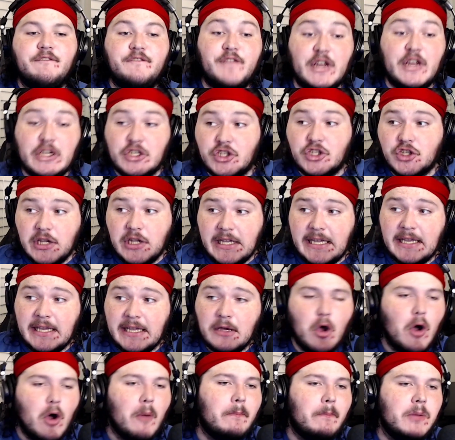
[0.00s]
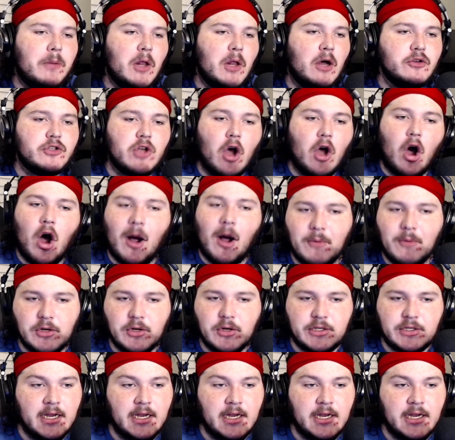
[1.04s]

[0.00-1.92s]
Visually blows almost